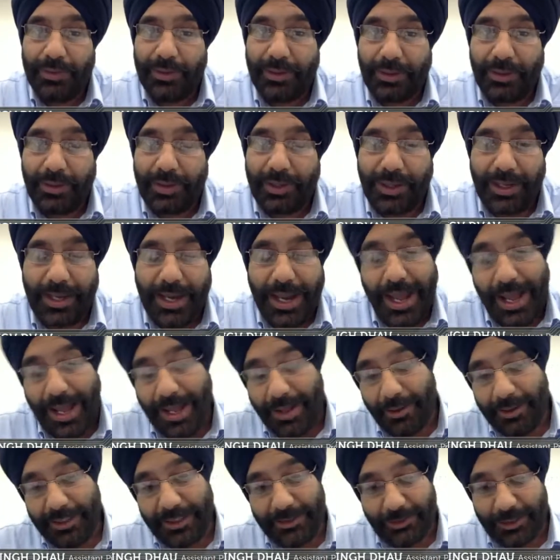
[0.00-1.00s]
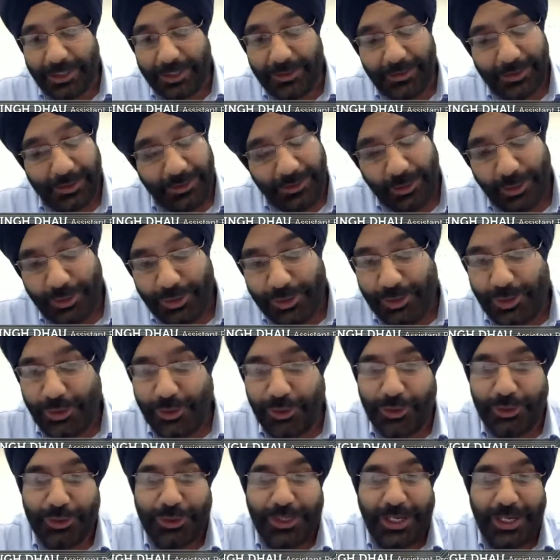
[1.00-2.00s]
It's going to
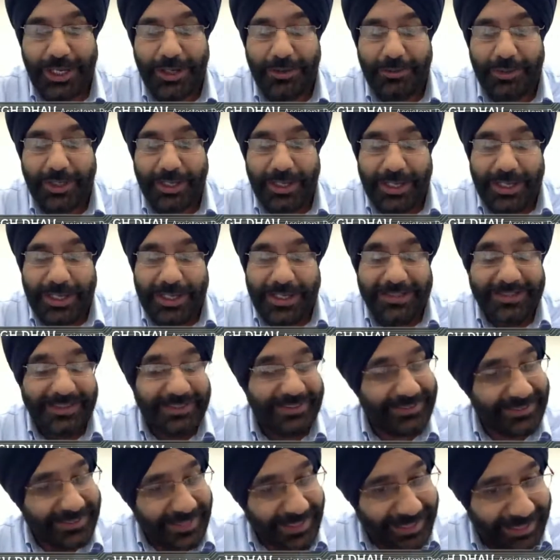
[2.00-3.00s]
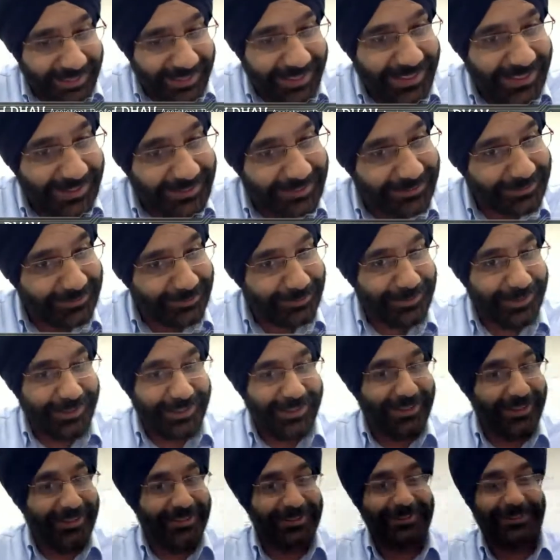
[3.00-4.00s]
go down. The second
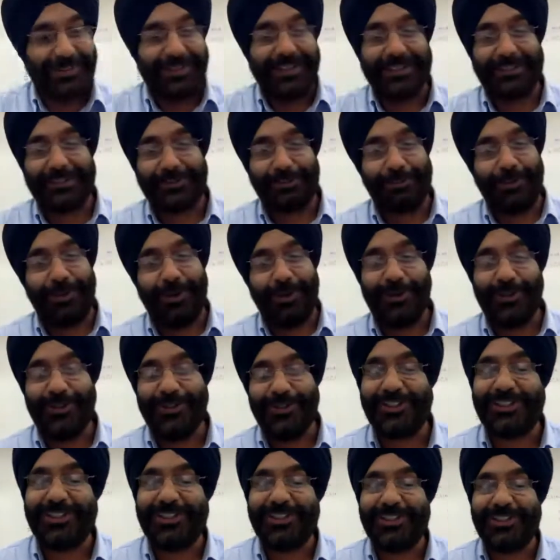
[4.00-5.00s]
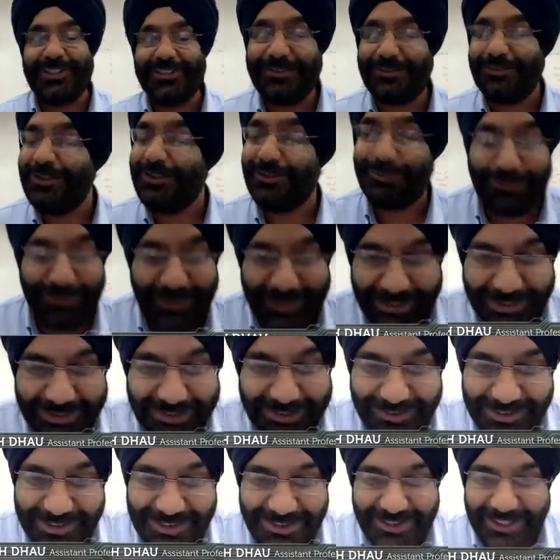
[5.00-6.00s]
explosion is very
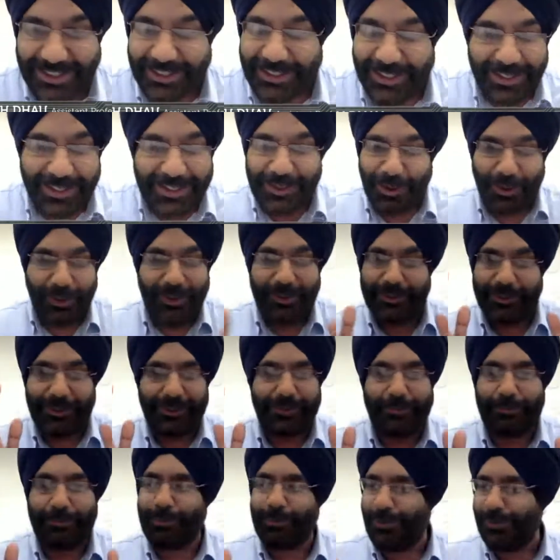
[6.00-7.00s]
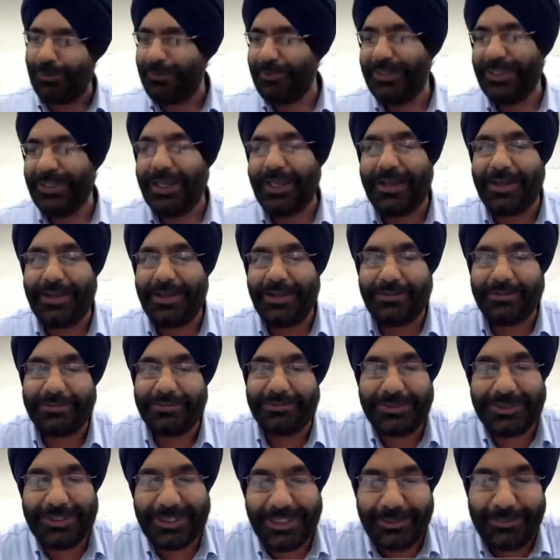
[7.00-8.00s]
interesting, and probably
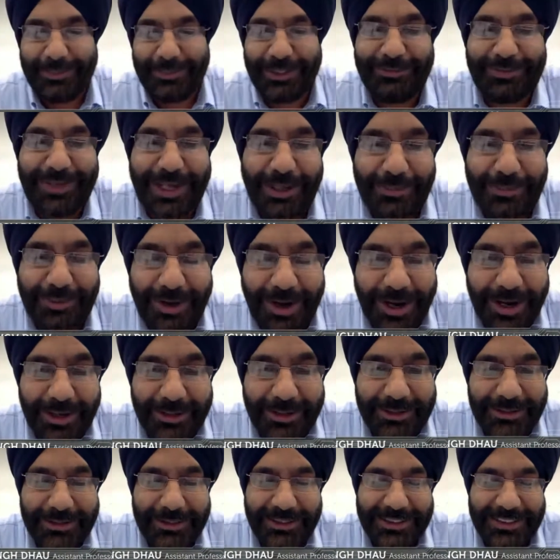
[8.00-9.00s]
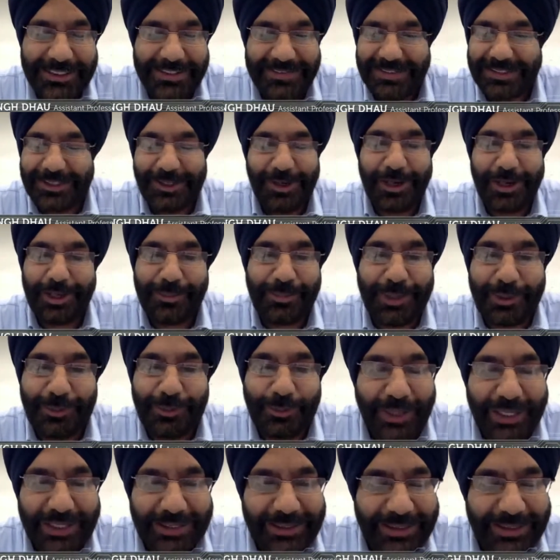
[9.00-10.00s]
tell me if I'm wrong. It doesn't talk about
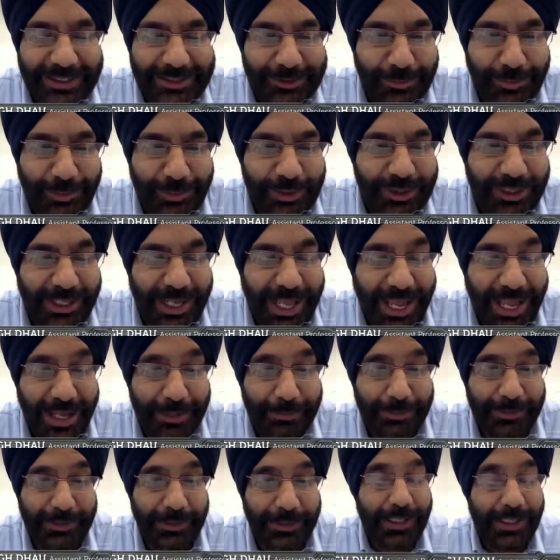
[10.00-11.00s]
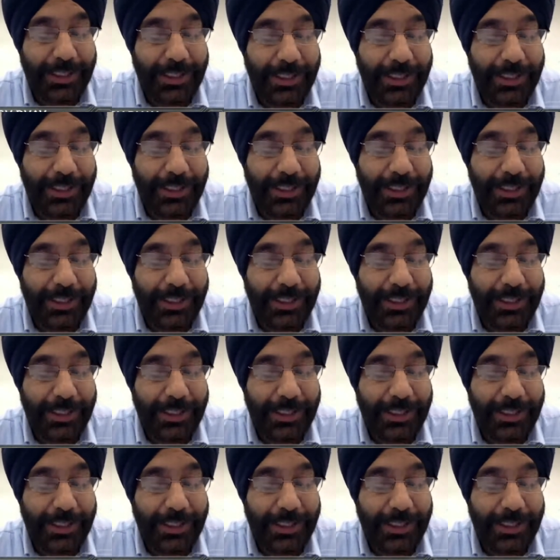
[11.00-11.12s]
why the explosion happened.